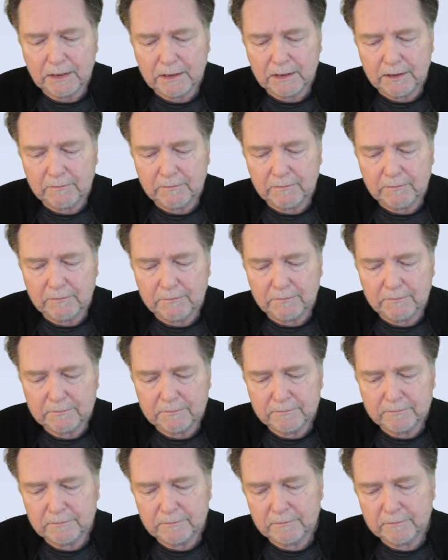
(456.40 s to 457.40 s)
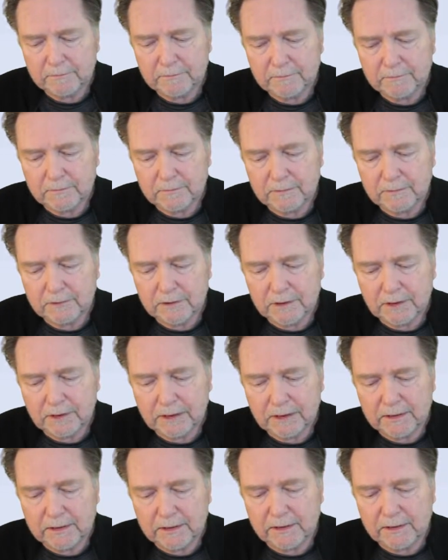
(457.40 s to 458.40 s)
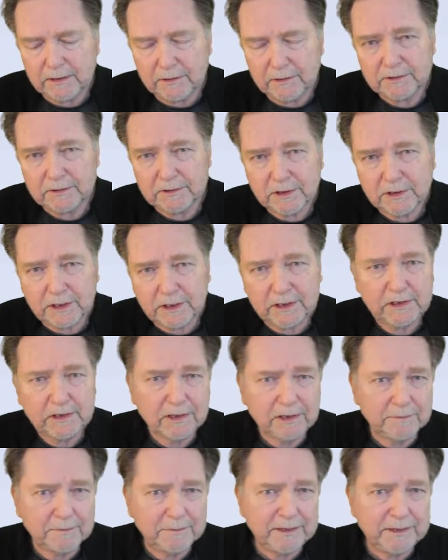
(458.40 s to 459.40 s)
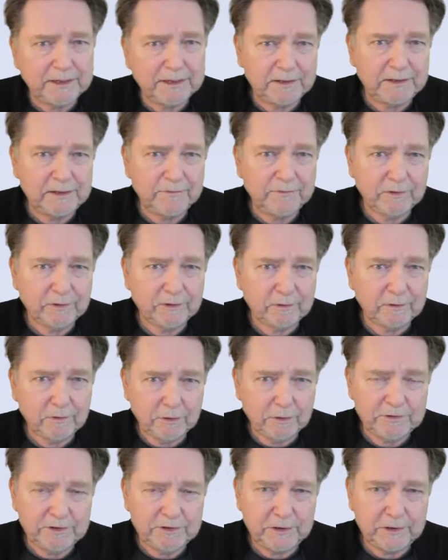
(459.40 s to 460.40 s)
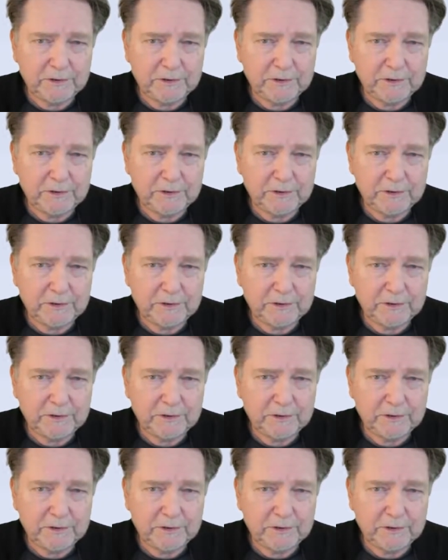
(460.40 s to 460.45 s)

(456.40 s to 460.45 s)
There's a lot of talk about the different groups.